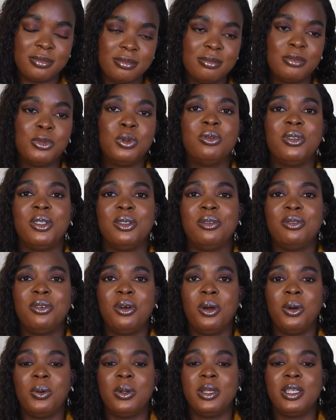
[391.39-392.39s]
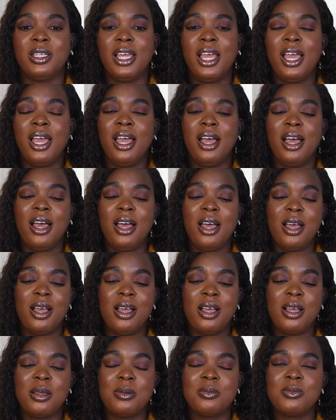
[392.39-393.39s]
Moving forward.
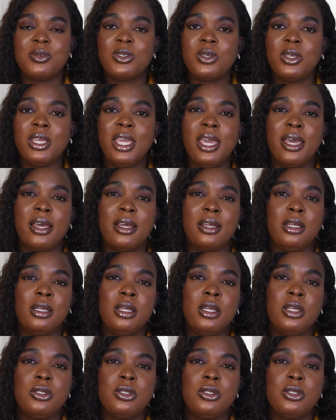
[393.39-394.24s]
So yeah,